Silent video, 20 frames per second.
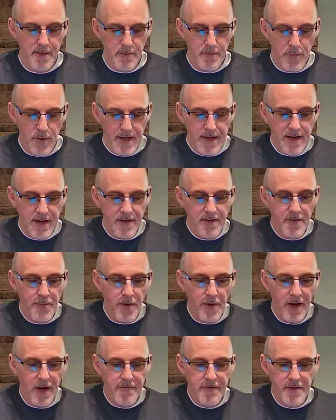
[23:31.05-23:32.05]
breaking the
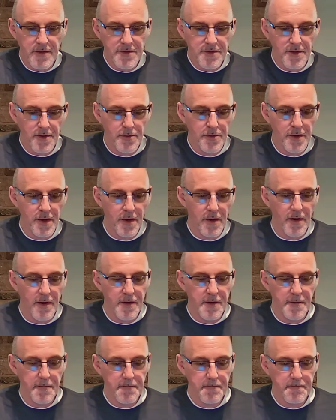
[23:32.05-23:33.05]
prophet's own
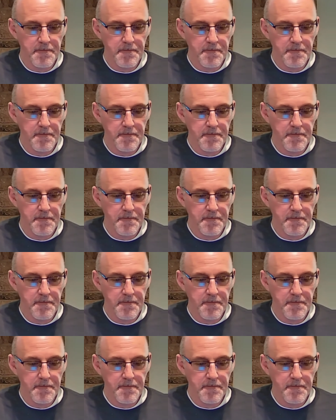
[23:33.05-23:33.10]
heart.